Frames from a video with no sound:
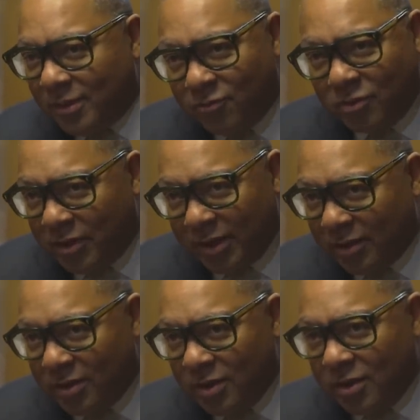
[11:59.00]
everything.
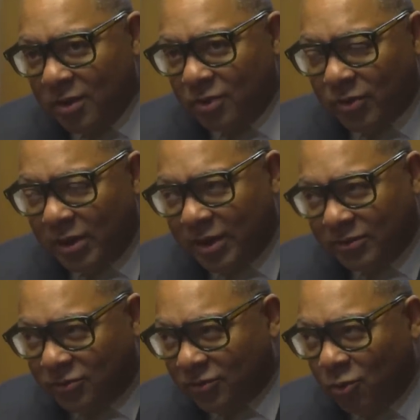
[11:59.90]
So I like
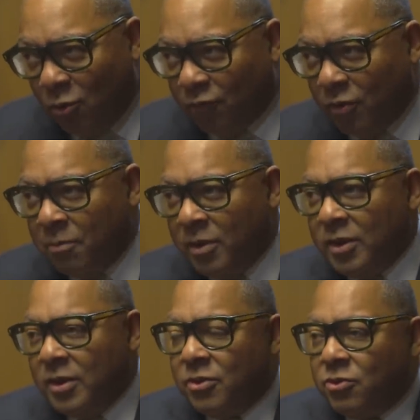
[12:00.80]
to just go from
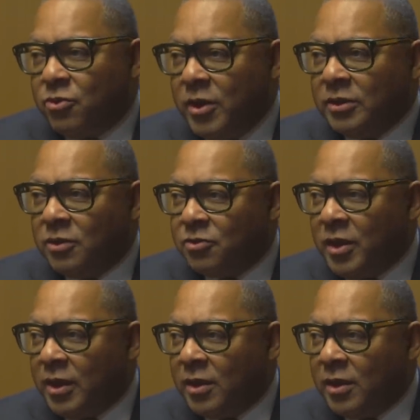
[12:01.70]
thing to thing